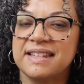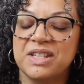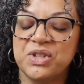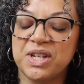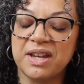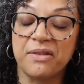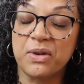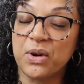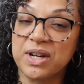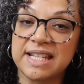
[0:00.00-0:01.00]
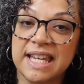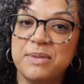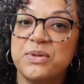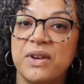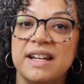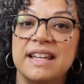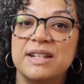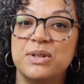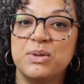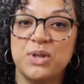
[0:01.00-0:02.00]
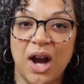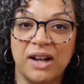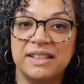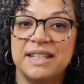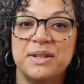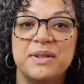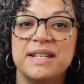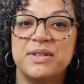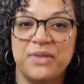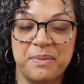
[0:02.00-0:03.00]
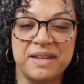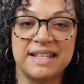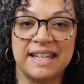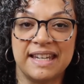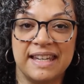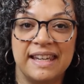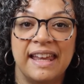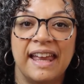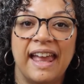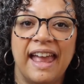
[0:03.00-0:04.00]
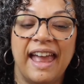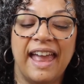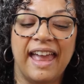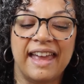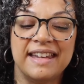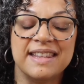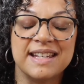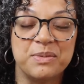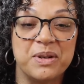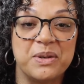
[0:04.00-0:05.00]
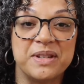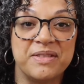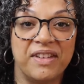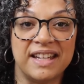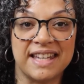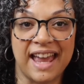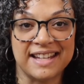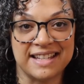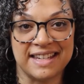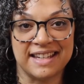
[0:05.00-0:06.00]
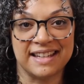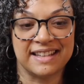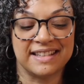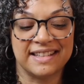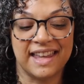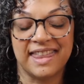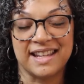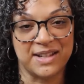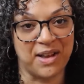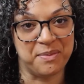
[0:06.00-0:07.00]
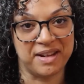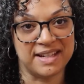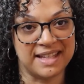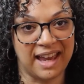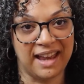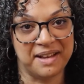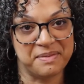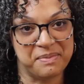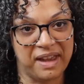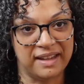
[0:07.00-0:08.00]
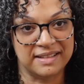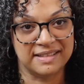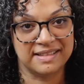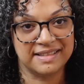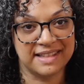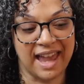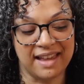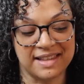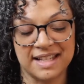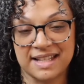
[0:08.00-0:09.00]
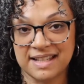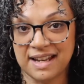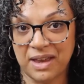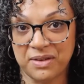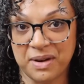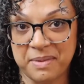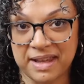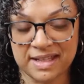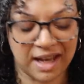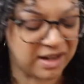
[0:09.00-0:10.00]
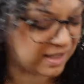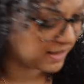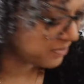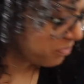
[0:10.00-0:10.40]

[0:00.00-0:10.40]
she, of course, keeps running into Charlie, who is from the city. And this book was fantastic. And that's all I'm going to say. But yeah, this is another romance I hold.